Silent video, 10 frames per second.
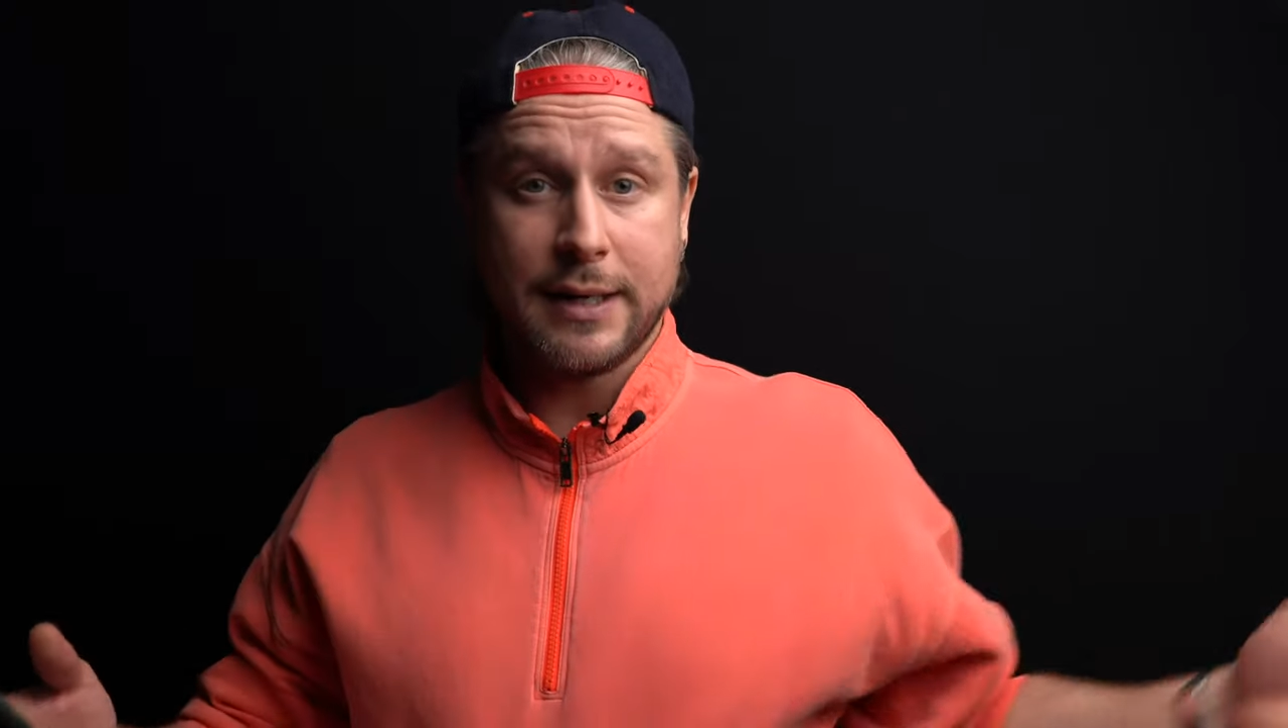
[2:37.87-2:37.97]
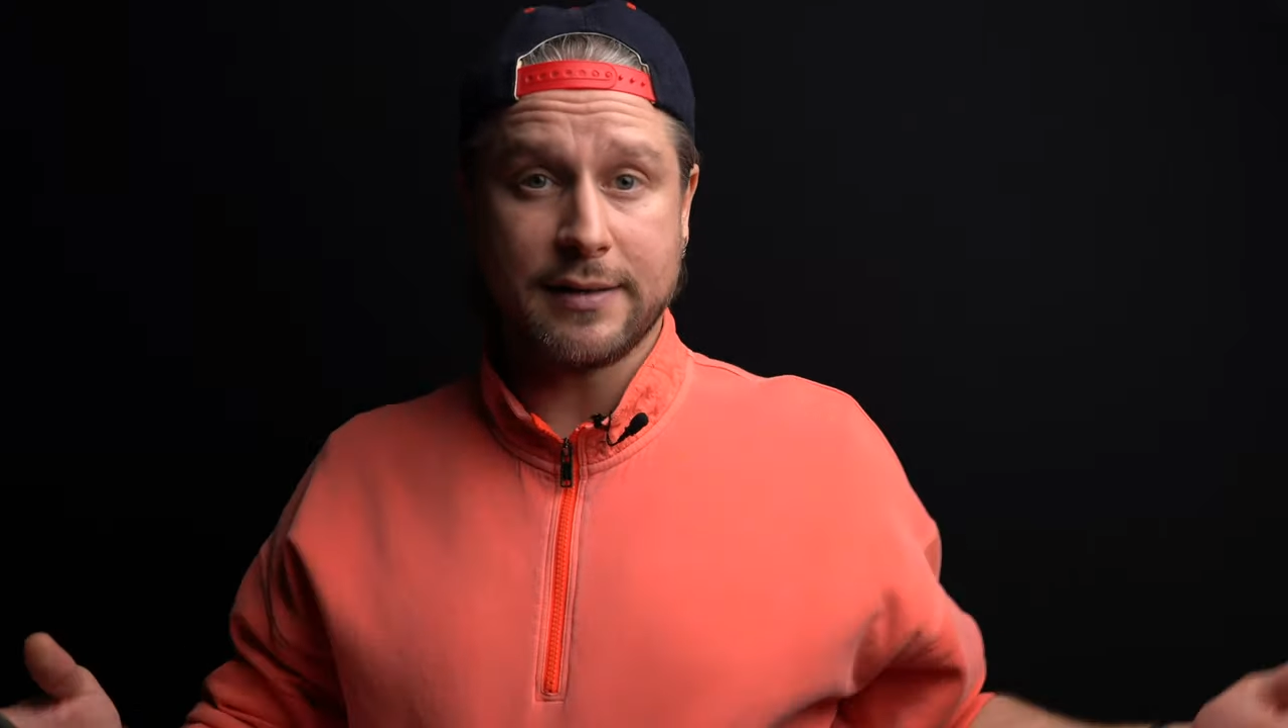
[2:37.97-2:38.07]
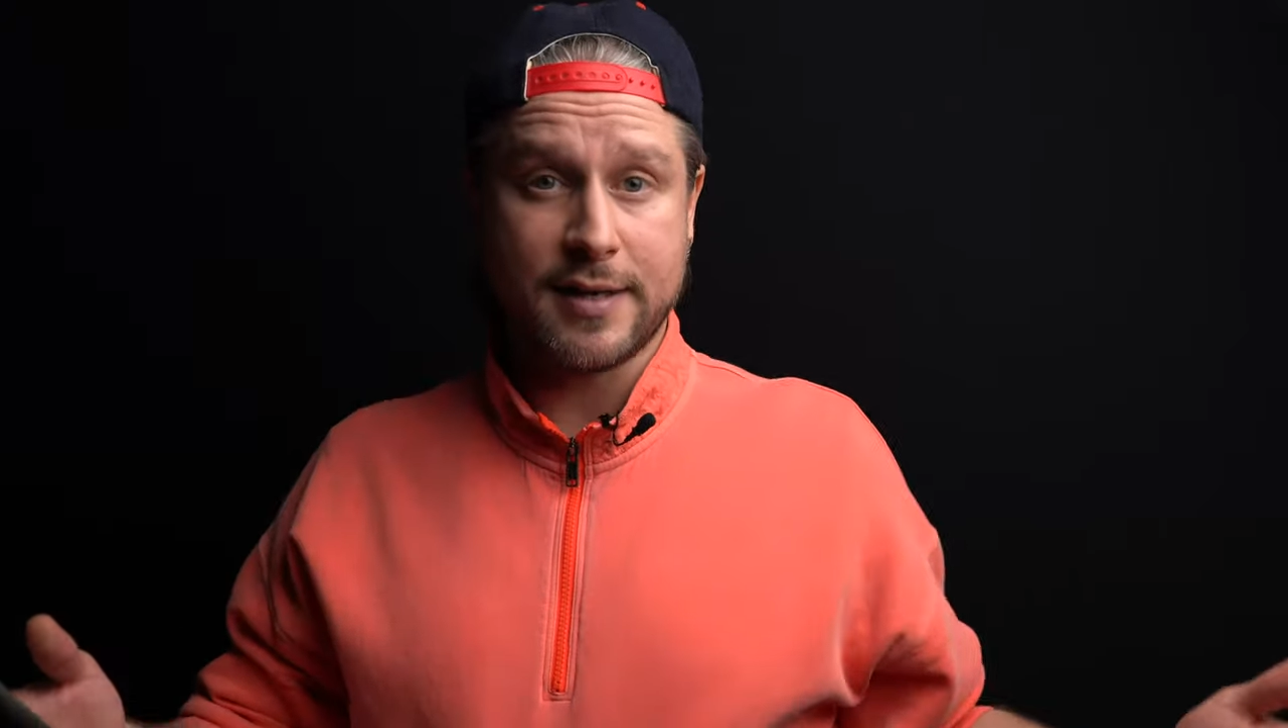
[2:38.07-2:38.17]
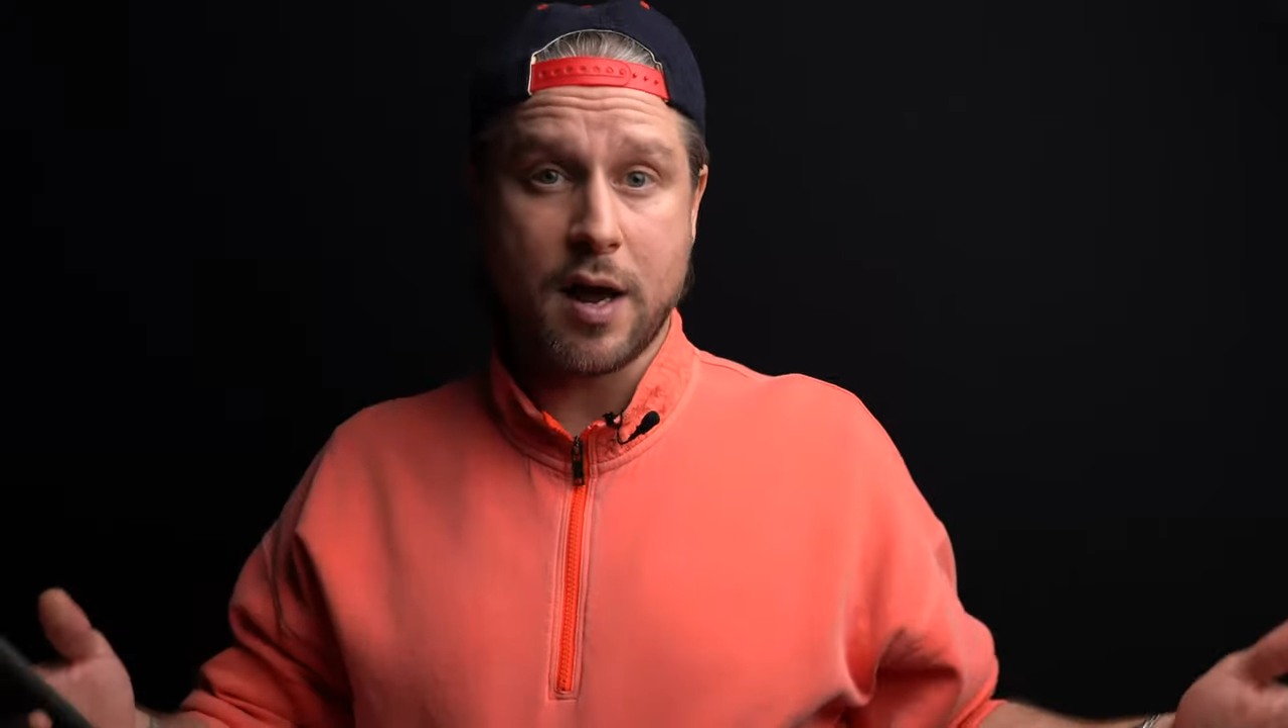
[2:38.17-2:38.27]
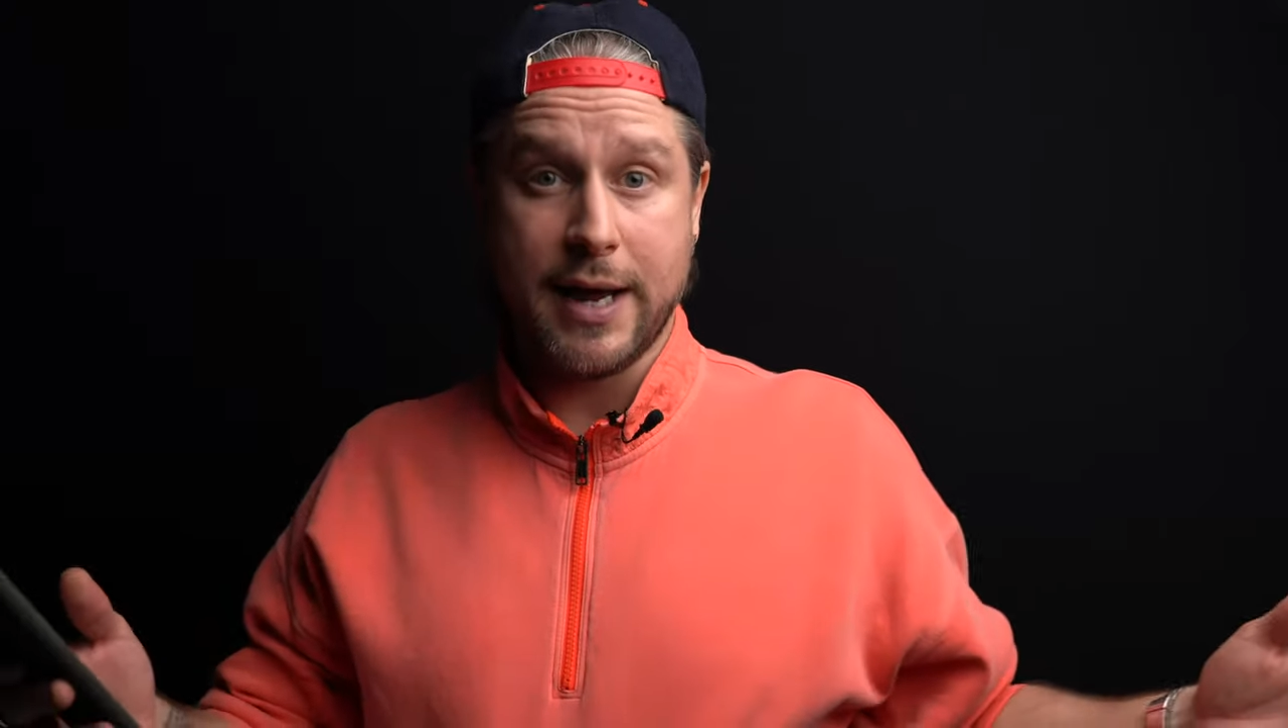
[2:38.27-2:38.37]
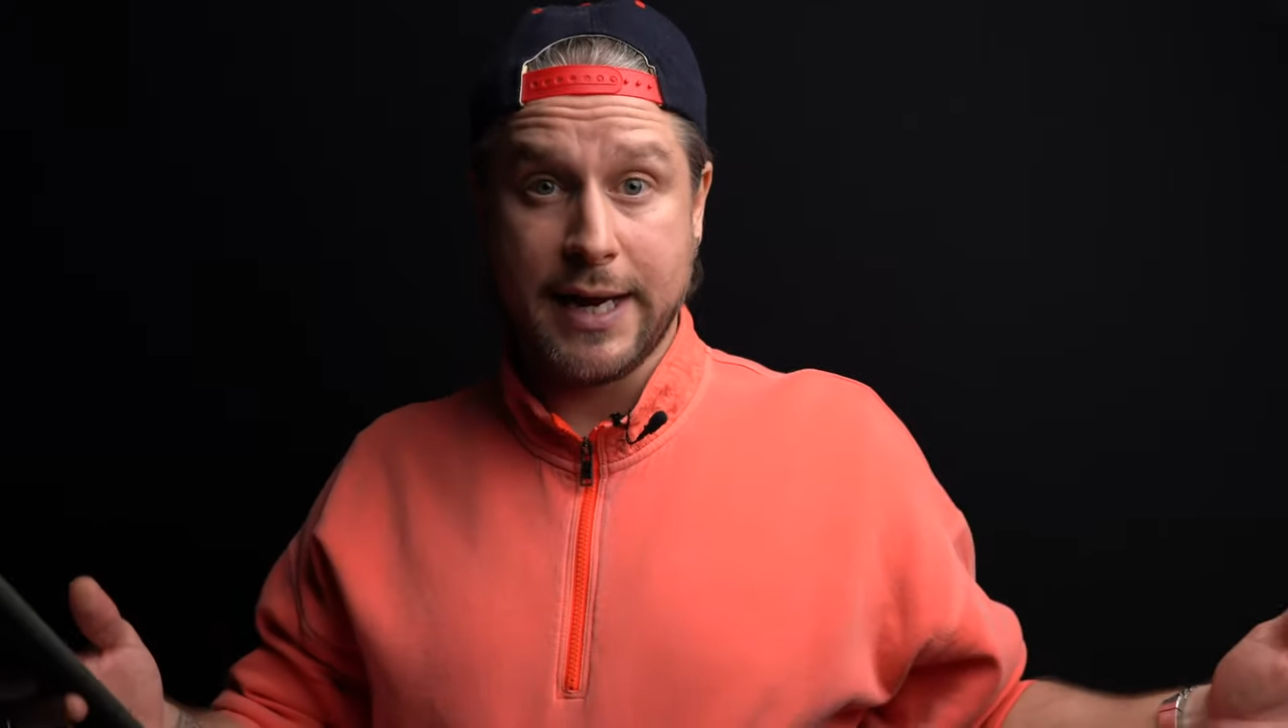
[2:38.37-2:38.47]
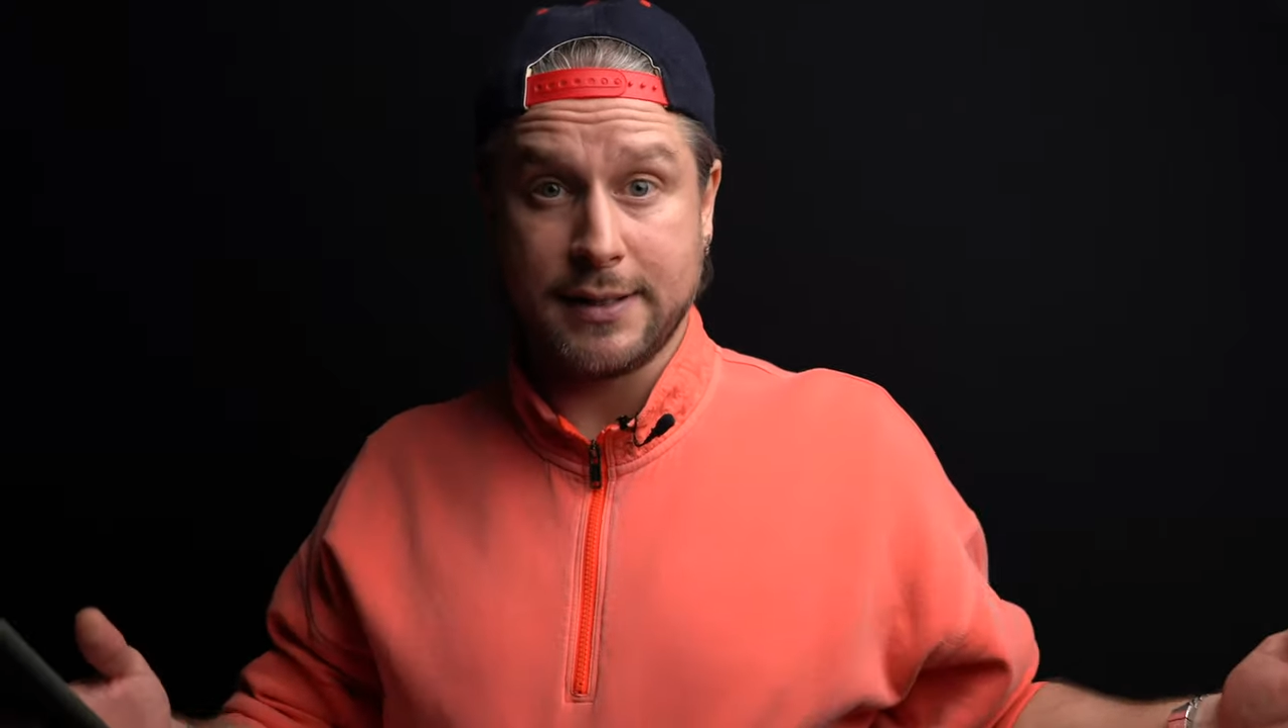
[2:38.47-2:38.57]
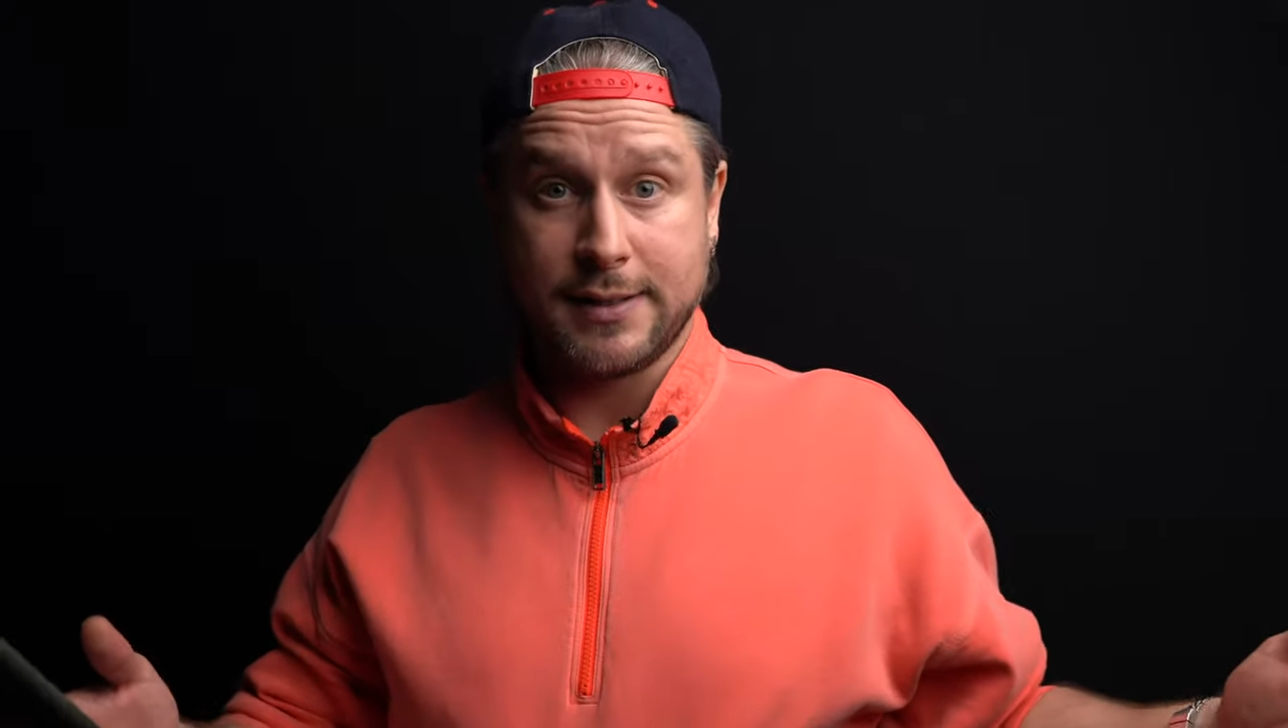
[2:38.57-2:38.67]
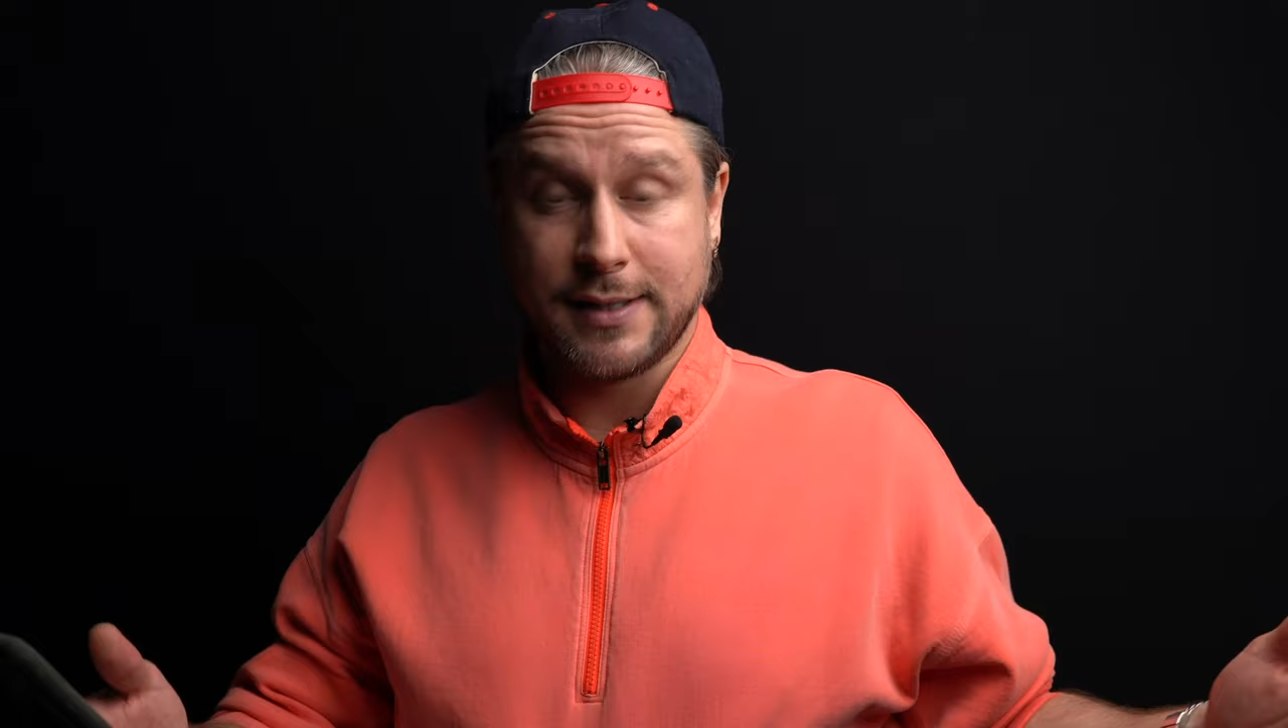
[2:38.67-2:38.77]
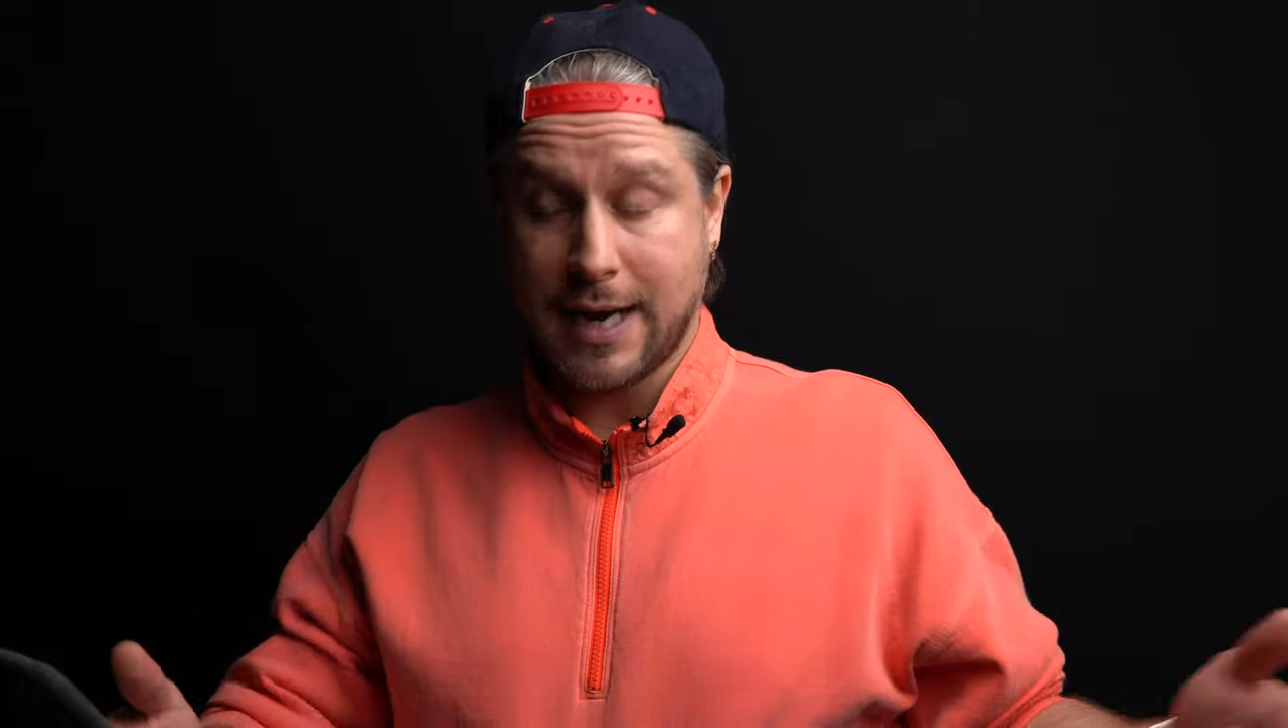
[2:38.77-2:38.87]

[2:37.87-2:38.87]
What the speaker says: decides,